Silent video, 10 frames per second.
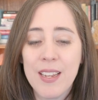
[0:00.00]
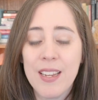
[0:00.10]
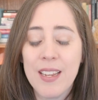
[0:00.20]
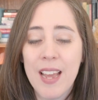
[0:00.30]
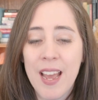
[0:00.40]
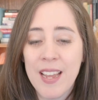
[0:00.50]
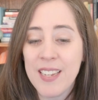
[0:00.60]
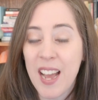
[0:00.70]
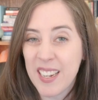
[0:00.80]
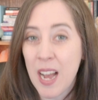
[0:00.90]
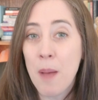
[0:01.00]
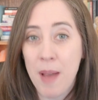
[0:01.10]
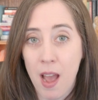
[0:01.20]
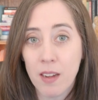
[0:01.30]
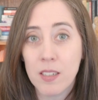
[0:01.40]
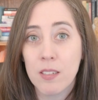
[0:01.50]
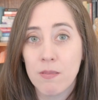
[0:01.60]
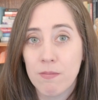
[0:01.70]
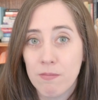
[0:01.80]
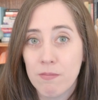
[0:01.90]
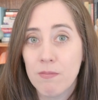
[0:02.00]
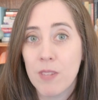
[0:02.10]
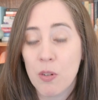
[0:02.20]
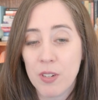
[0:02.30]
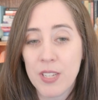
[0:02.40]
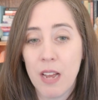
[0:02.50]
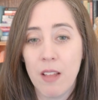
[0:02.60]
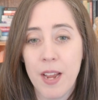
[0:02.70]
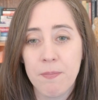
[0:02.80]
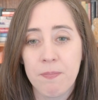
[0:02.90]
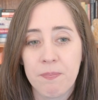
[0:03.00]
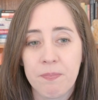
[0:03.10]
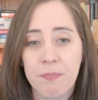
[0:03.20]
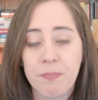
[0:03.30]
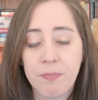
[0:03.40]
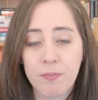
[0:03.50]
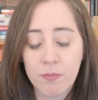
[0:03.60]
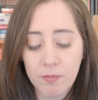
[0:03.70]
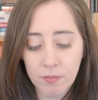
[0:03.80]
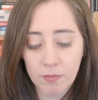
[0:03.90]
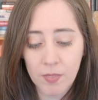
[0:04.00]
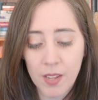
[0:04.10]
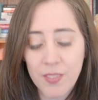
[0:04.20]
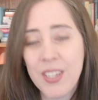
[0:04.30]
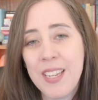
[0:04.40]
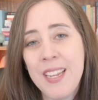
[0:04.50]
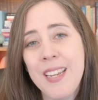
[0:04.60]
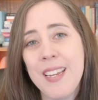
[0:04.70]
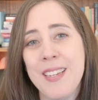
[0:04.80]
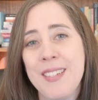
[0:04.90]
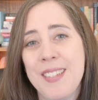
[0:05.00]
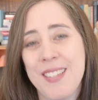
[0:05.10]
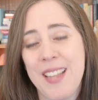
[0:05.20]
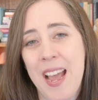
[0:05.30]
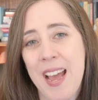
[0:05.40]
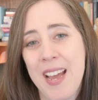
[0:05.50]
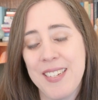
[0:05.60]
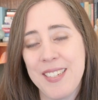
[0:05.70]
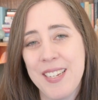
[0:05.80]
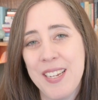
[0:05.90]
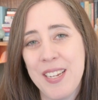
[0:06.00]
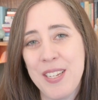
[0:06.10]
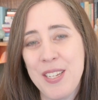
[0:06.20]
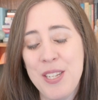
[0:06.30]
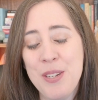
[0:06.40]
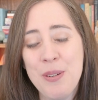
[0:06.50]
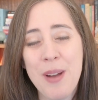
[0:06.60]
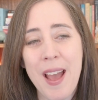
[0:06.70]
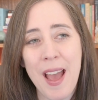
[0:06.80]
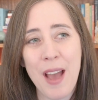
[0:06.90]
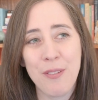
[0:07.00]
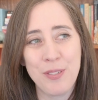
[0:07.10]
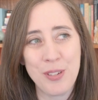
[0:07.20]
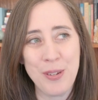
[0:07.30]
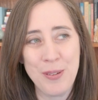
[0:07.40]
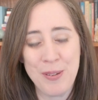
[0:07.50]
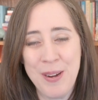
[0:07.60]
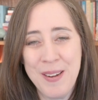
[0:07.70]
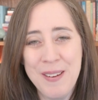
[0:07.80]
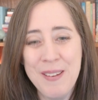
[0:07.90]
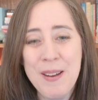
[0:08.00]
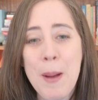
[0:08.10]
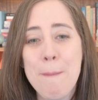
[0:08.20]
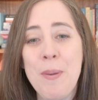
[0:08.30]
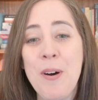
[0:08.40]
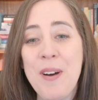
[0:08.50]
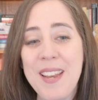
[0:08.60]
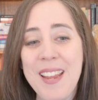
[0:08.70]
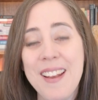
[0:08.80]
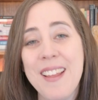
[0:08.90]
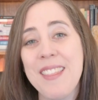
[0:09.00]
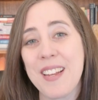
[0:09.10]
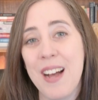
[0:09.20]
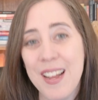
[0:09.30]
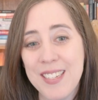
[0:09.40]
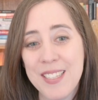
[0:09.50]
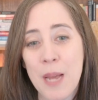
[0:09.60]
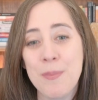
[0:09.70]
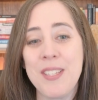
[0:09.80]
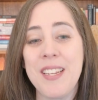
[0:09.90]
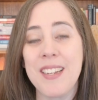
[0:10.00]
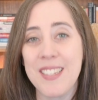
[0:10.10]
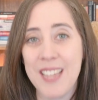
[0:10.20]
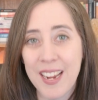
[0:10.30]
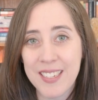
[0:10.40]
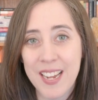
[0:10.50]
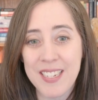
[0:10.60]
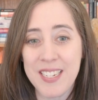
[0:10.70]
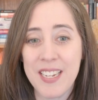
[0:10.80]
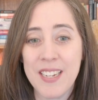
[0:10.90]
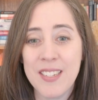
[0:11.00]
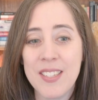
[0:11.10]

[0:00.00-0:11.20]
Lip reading: And I got back a course outline. The key is that you have to put in the concepts, the exact ideas